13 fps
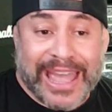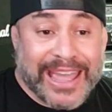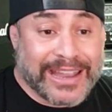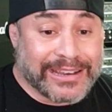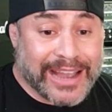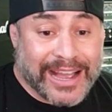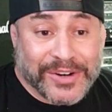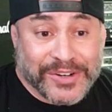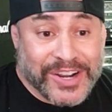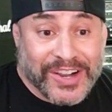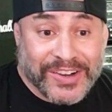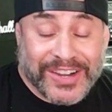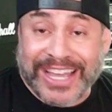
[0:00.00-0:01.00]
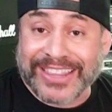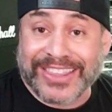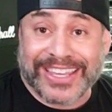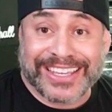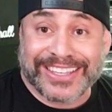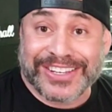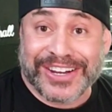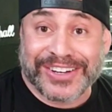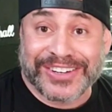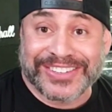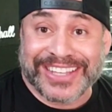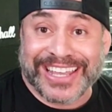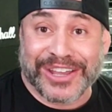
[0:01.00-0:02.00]
and I don't know. I think you
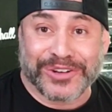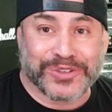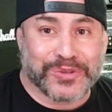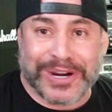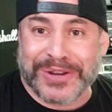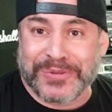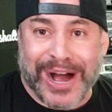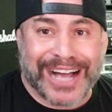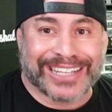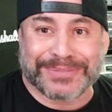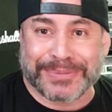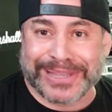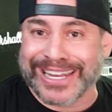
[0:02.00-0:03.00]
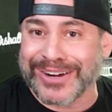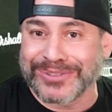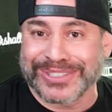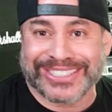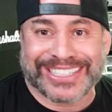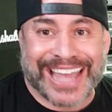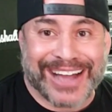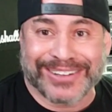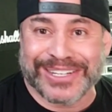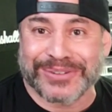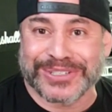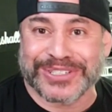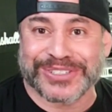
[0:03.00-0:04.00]
know they're 20 watts, but they don't sound
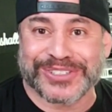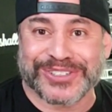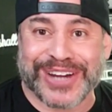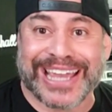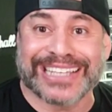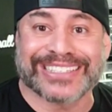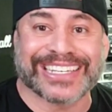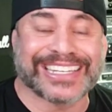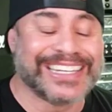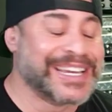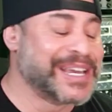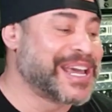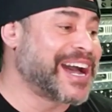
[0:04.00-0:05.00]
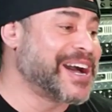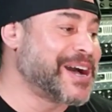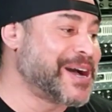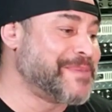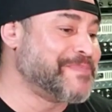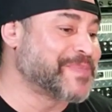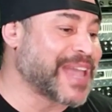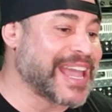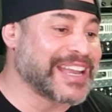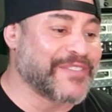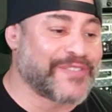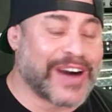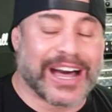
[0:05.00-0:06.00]
it, which is crazy. Um,
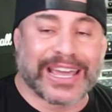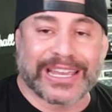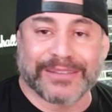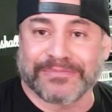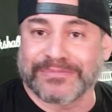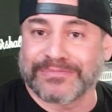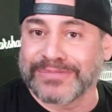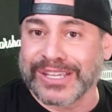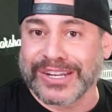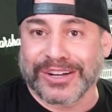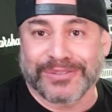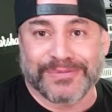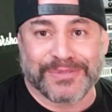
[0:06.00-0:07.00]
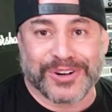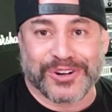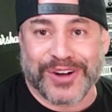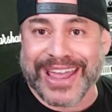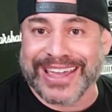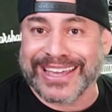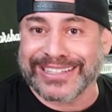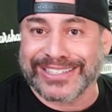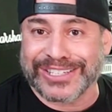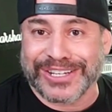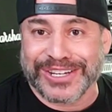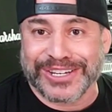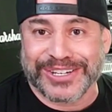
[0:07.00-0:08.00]
and if I you know crank it
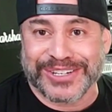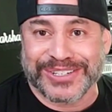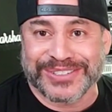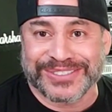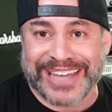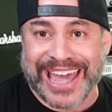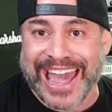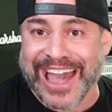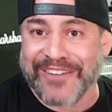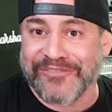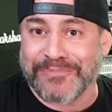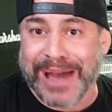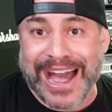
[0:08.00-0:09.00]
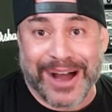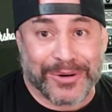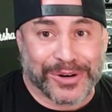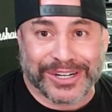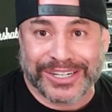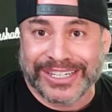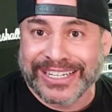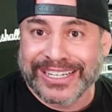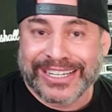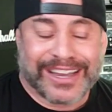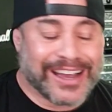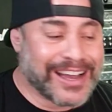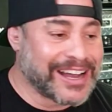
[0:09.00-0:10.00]
to half power
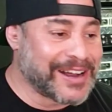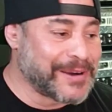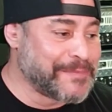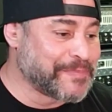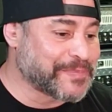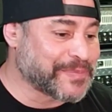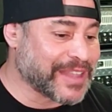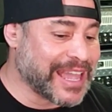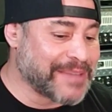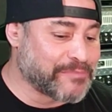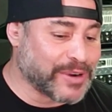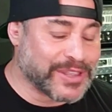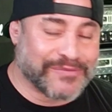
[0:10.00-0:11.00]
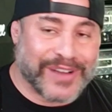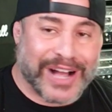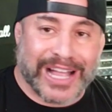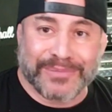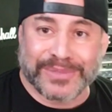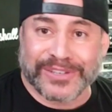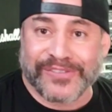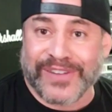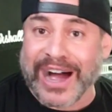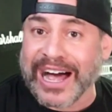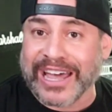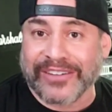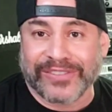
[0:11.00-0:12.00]
um, and bring the volume to
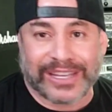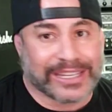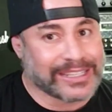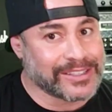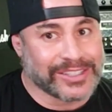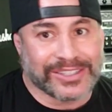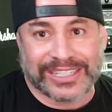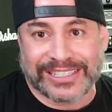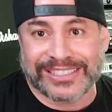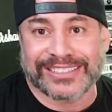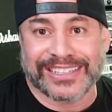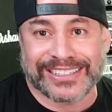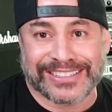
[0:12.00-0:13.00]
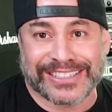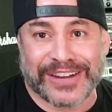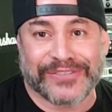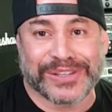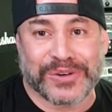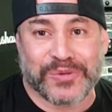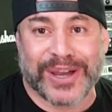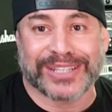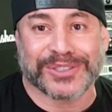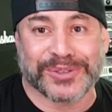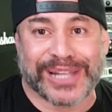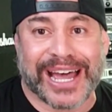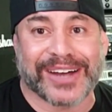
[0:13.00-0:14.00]
five, like dude, it's it's definitely way
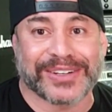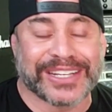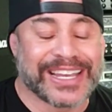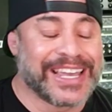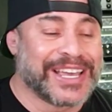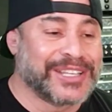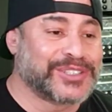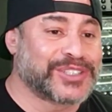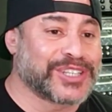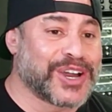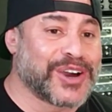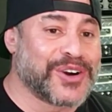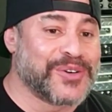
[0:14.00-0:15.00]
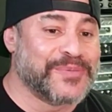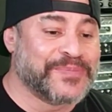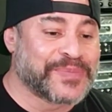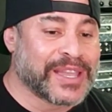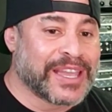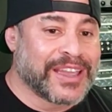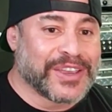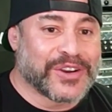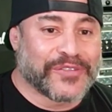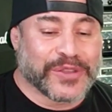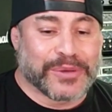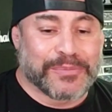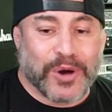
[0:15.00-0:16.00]
too loud. So you know,
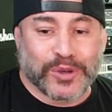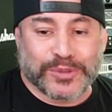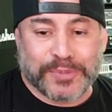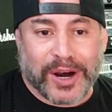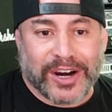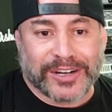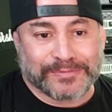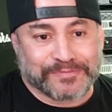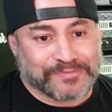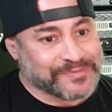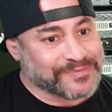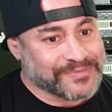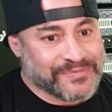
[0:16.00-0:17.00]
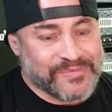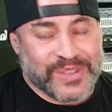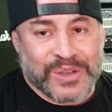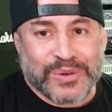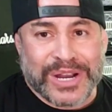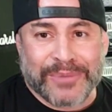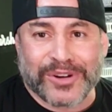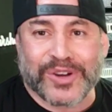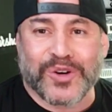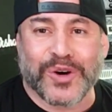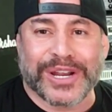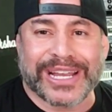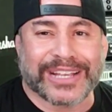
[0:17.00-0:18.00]
for the most part, when I'm
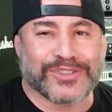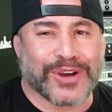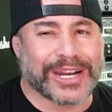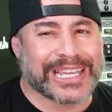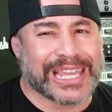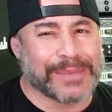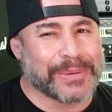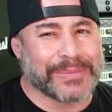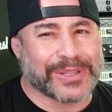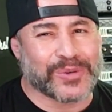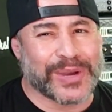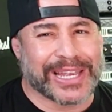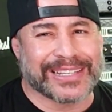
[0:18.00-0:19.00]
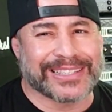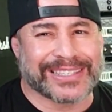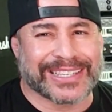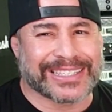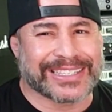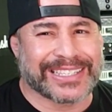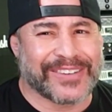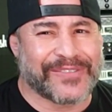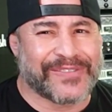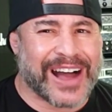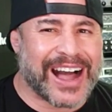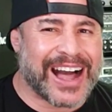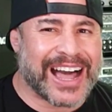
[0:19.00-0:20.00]
recording, I try to keep it between
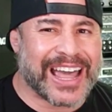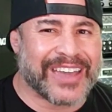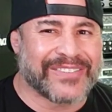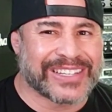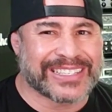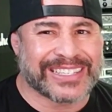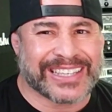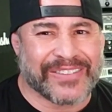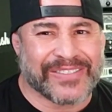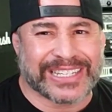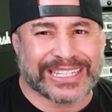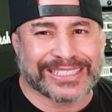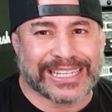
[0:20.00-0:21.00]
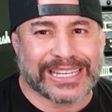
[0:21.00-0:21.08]
65 and 70